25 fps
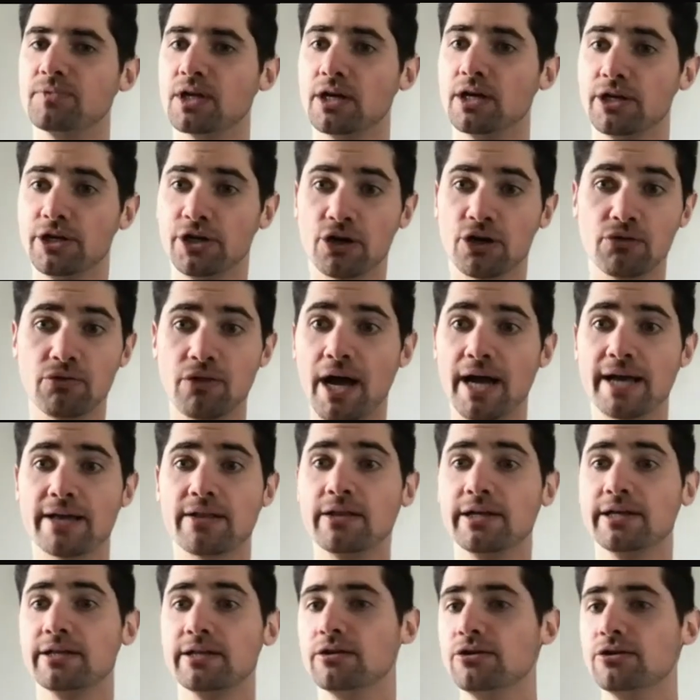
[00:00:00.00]
You're
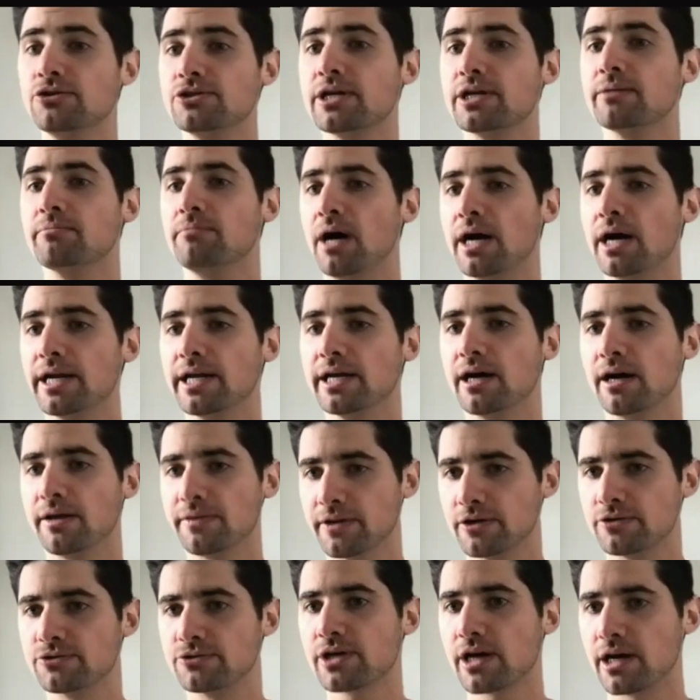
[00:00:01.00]
likely losing money on
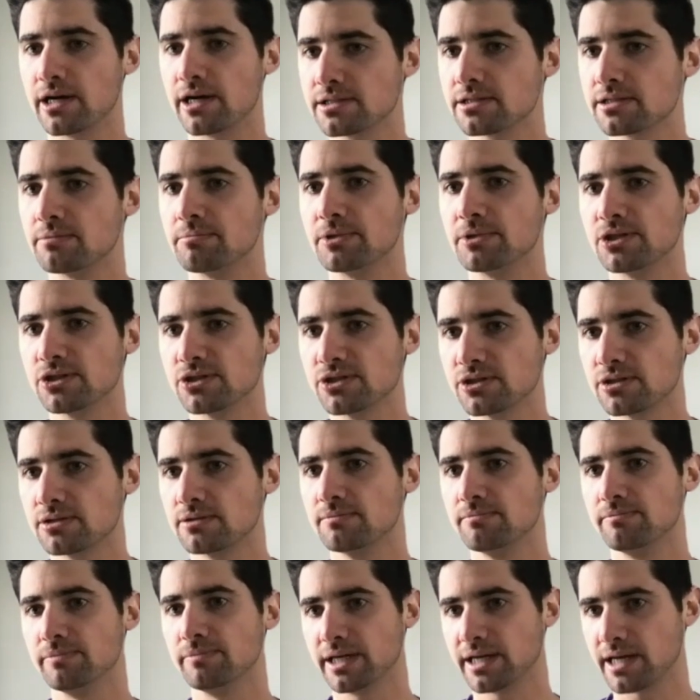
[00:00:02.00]
those customers
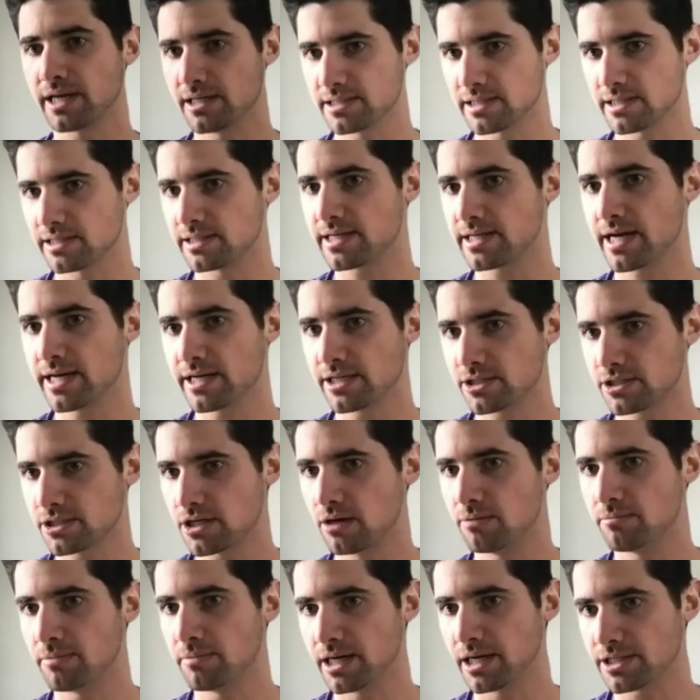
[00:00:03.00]
because it takes
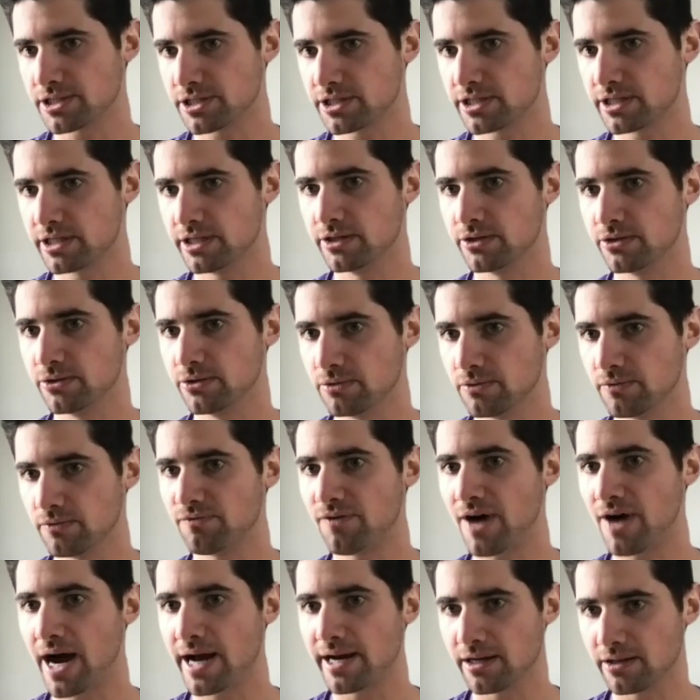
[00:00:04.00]
so much to
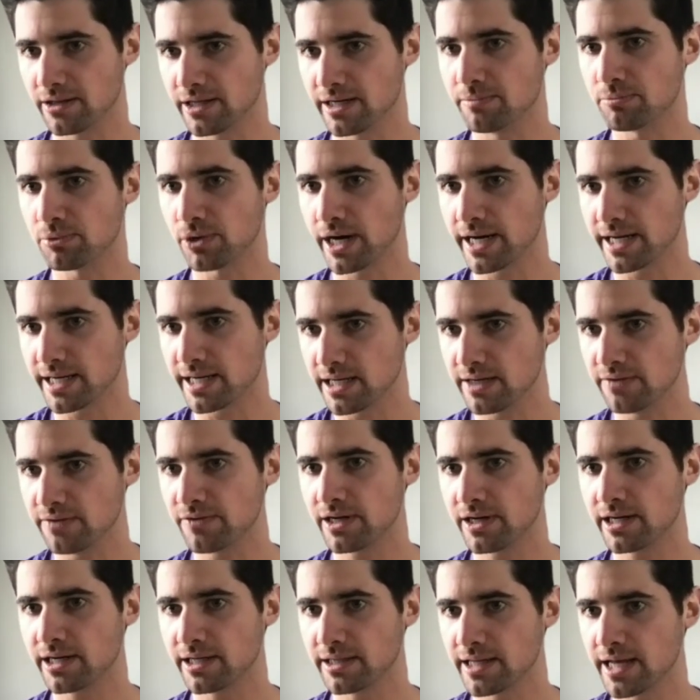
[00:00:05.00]
finally break
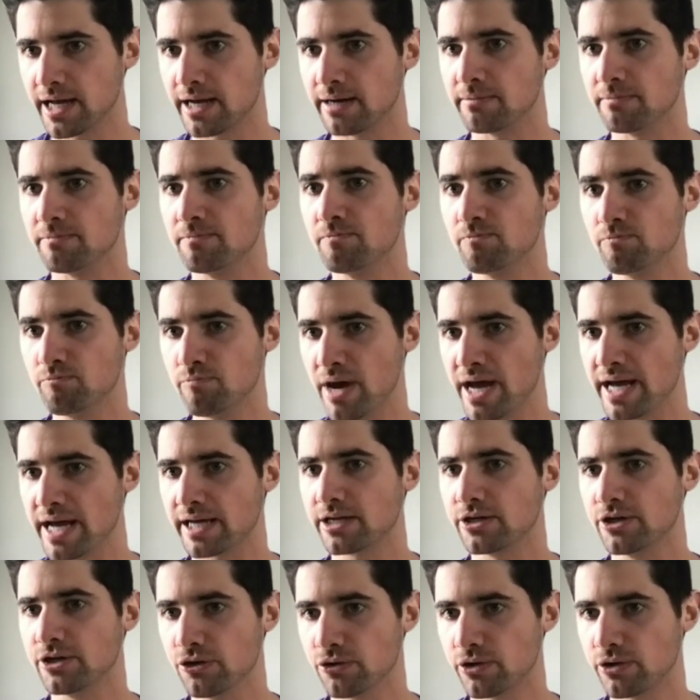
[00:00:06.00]
even and then
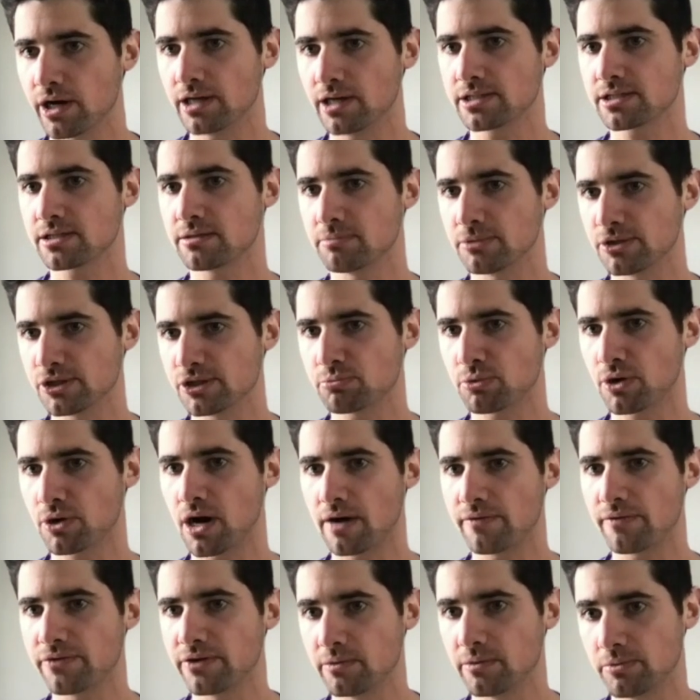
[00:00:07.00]
make new customers
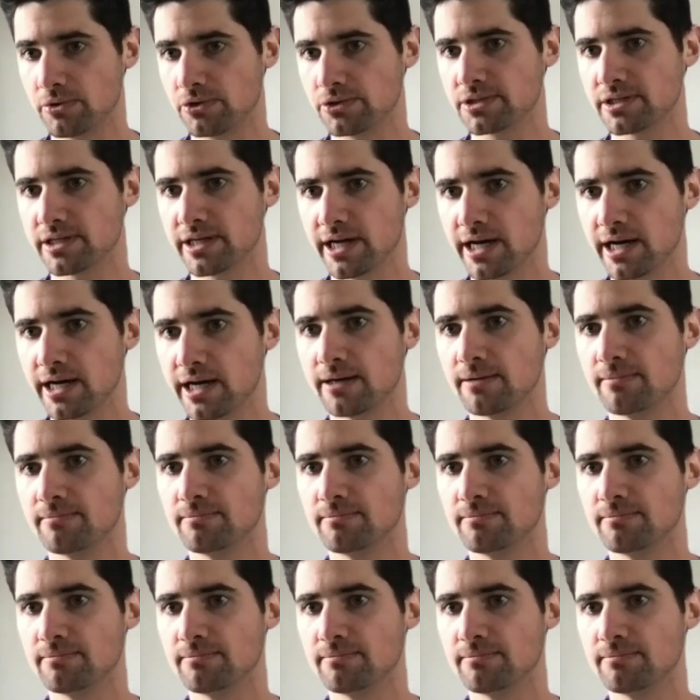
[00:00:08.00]
profitable today.